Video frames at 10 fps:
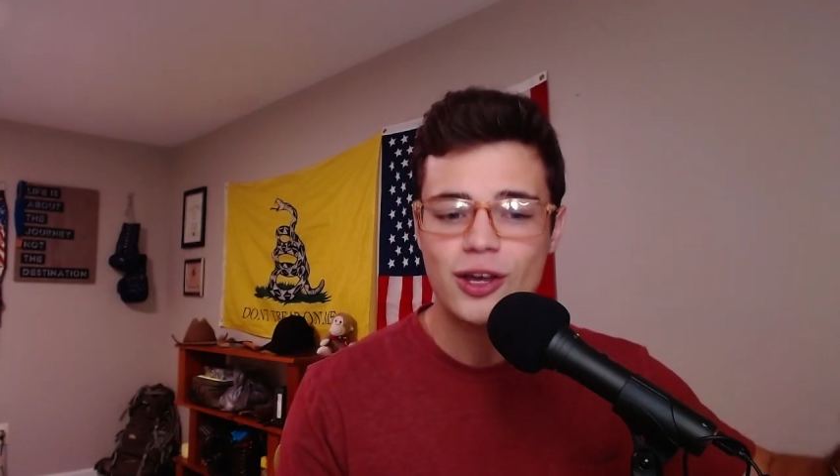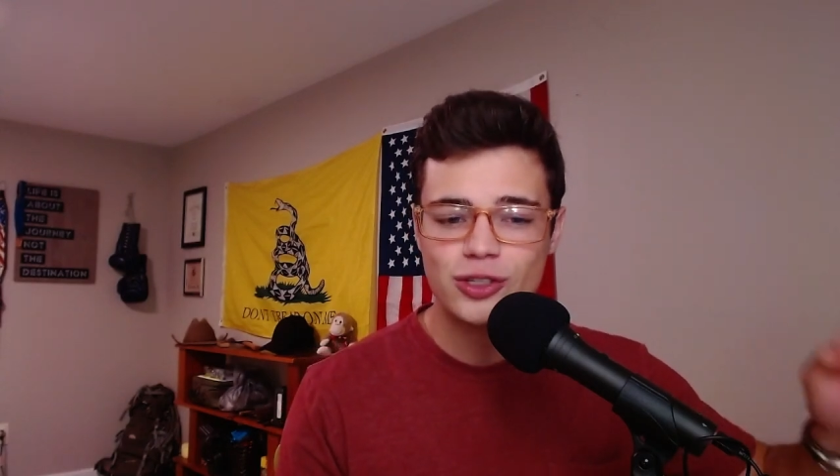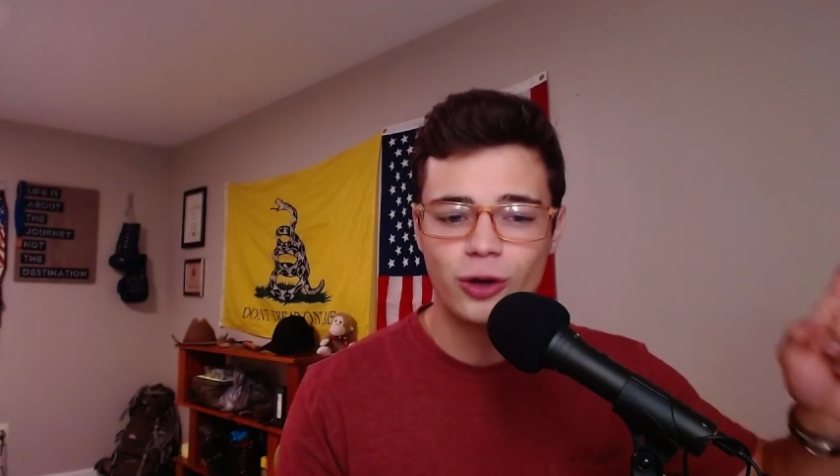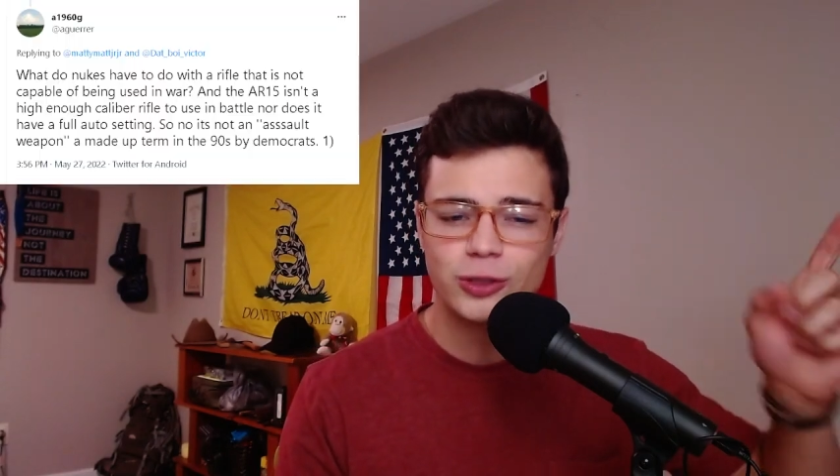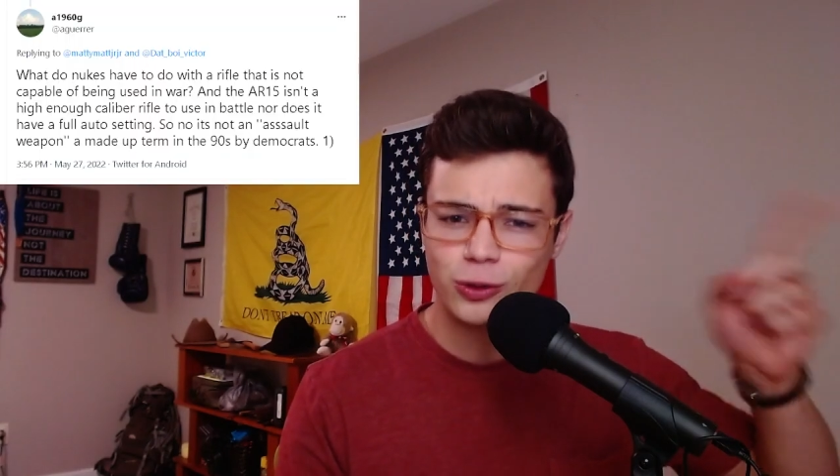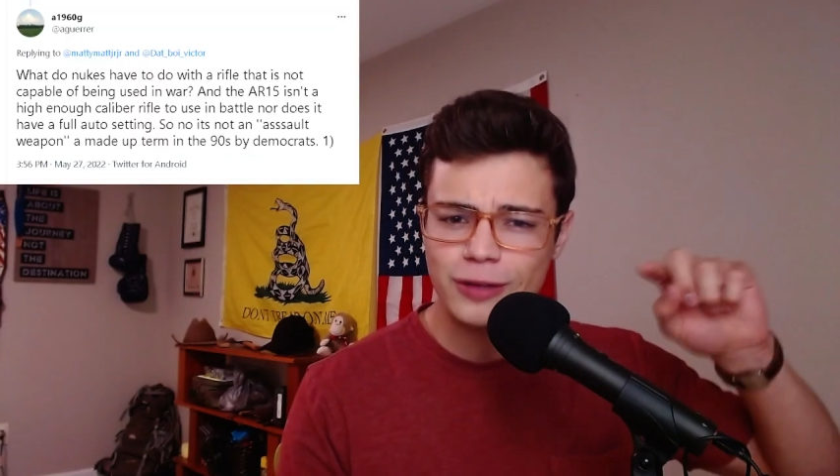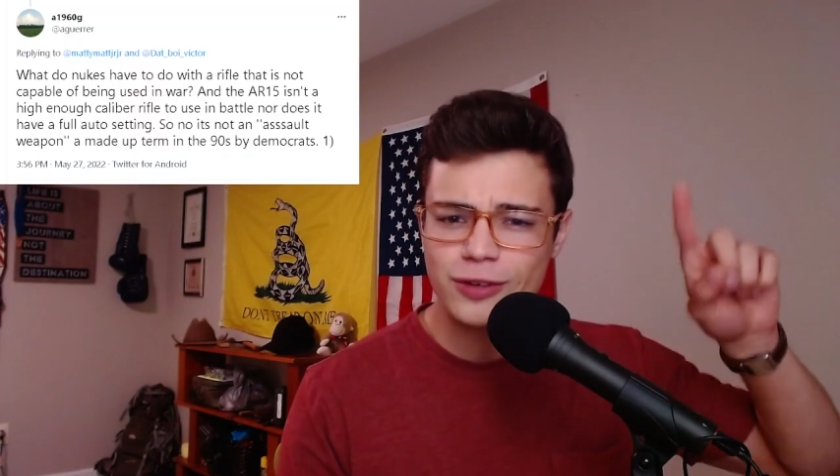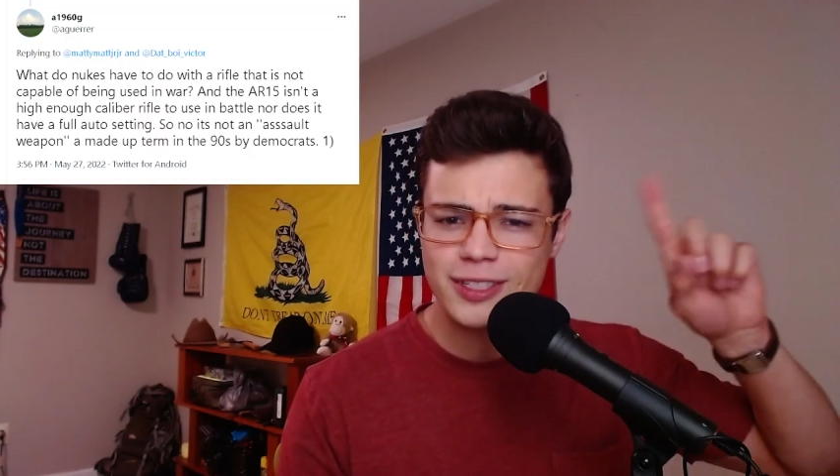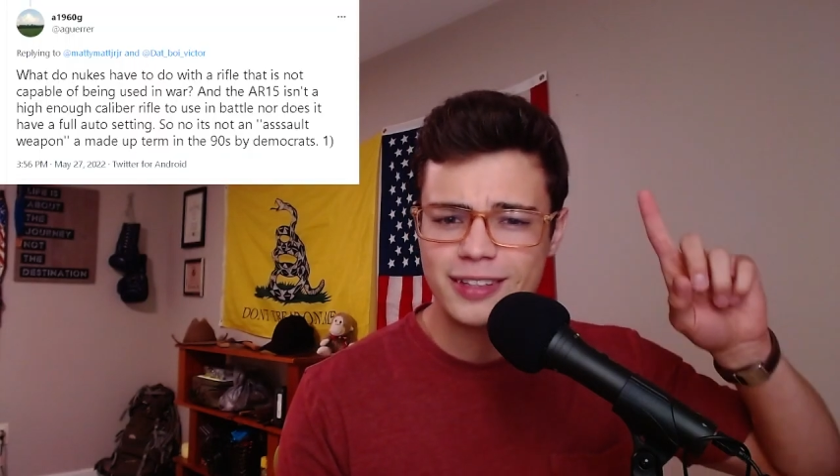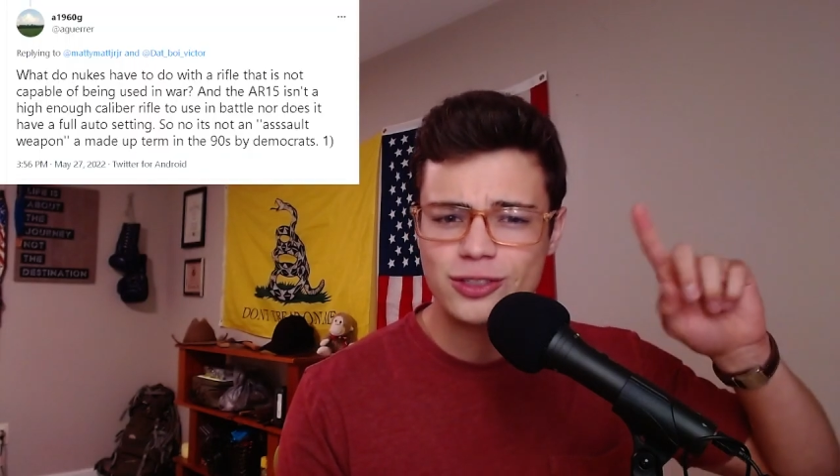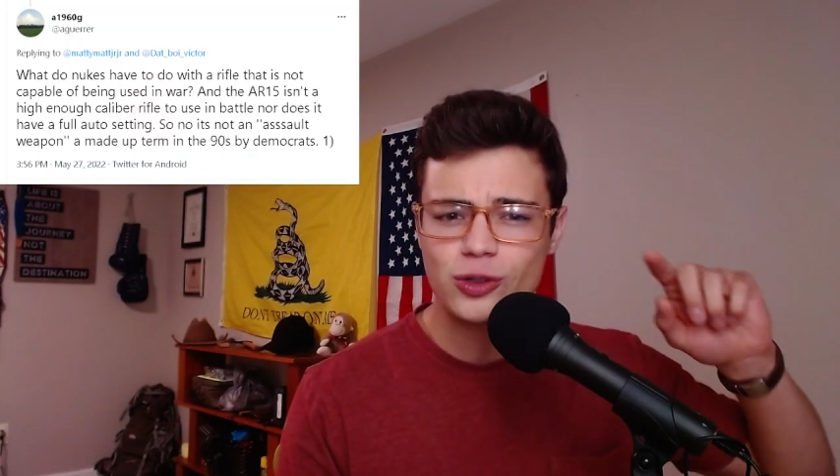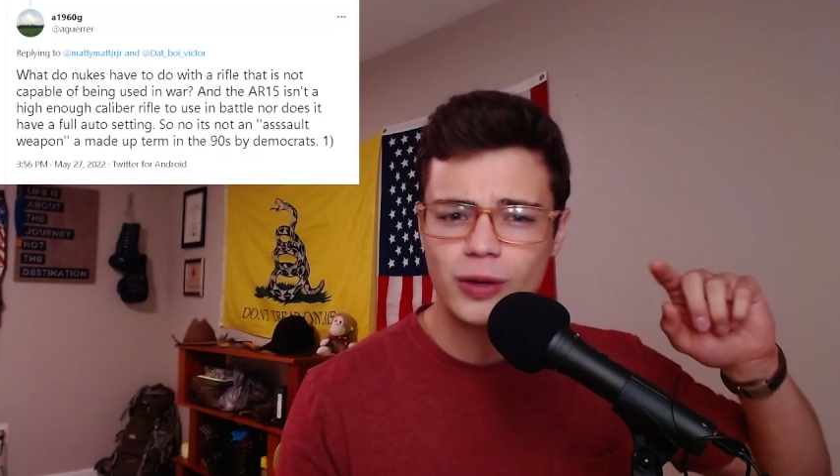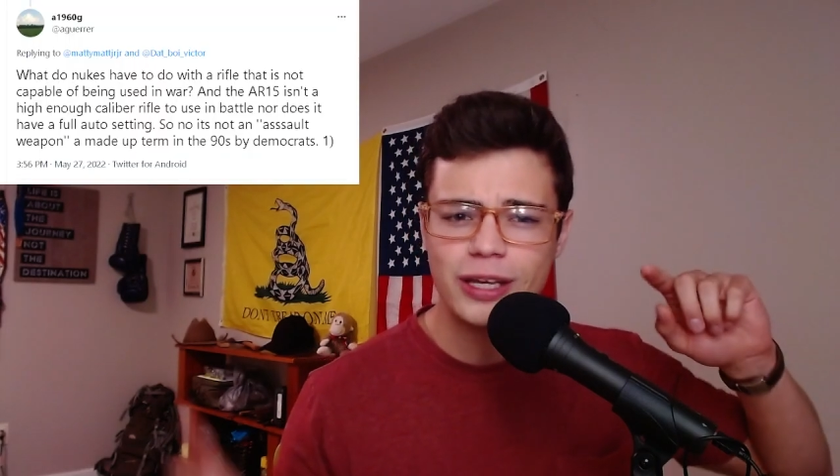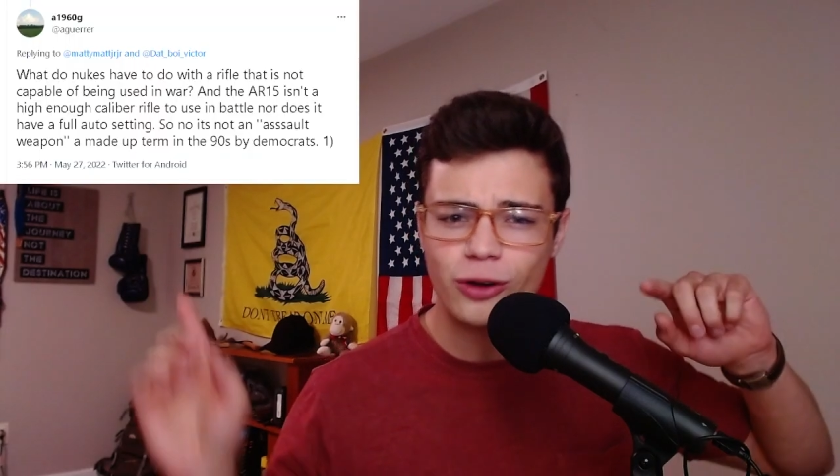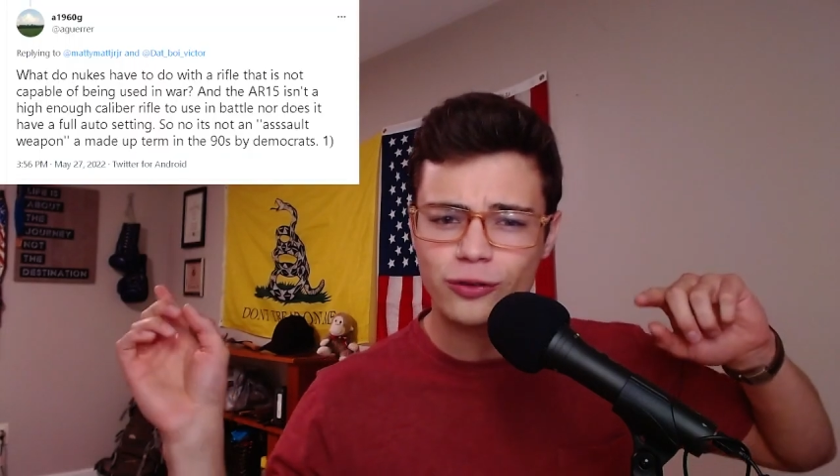So to revisit this
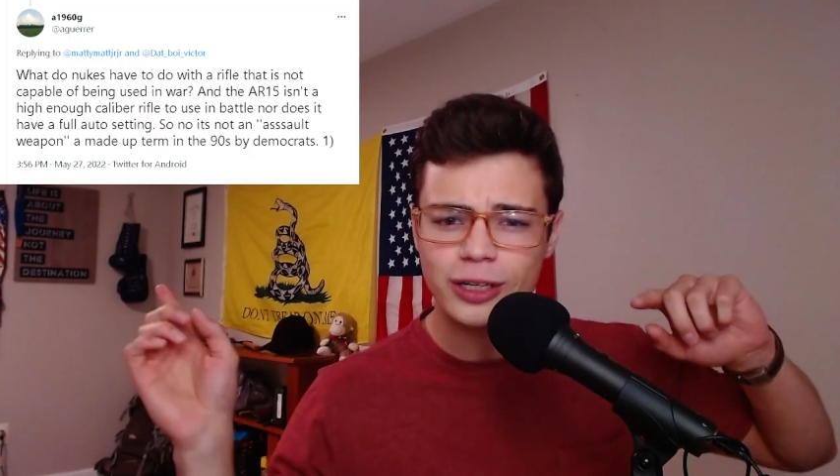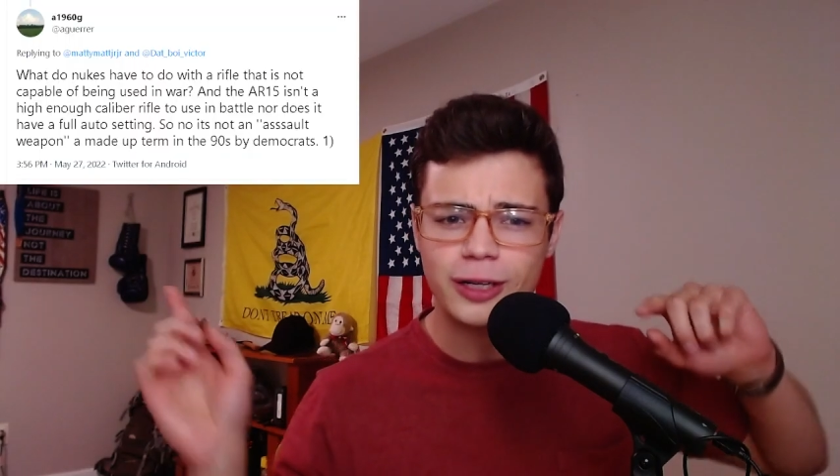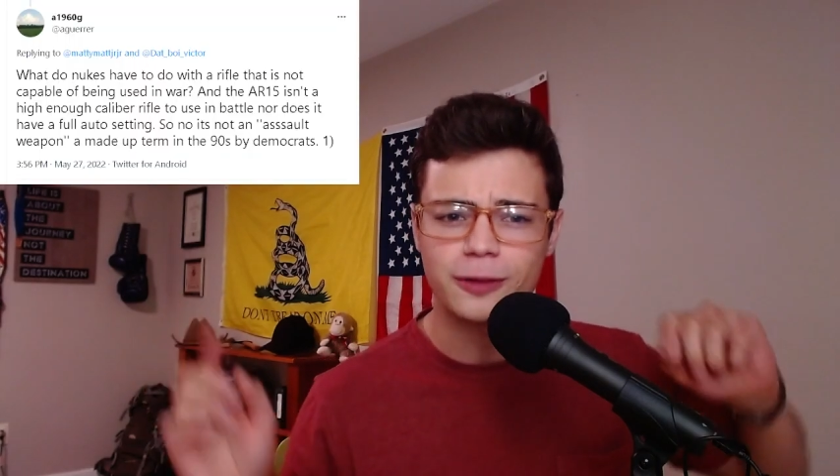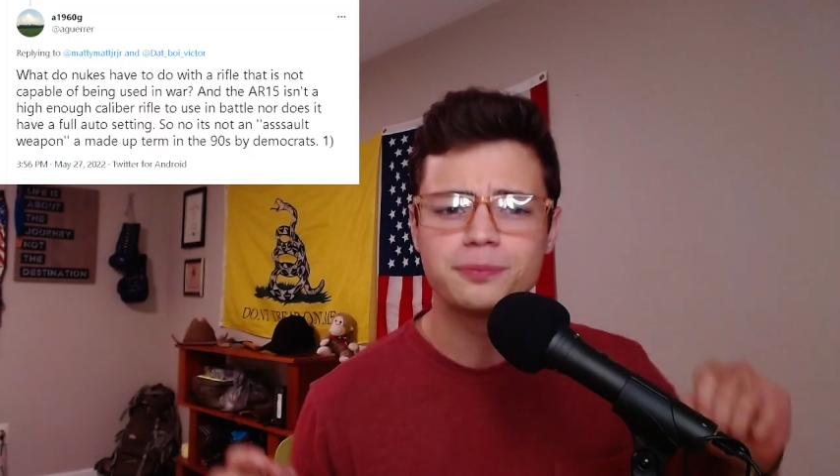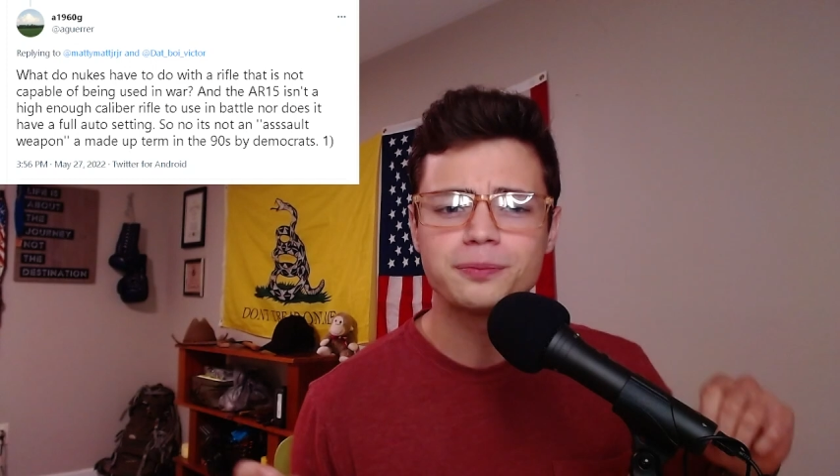tweet over here,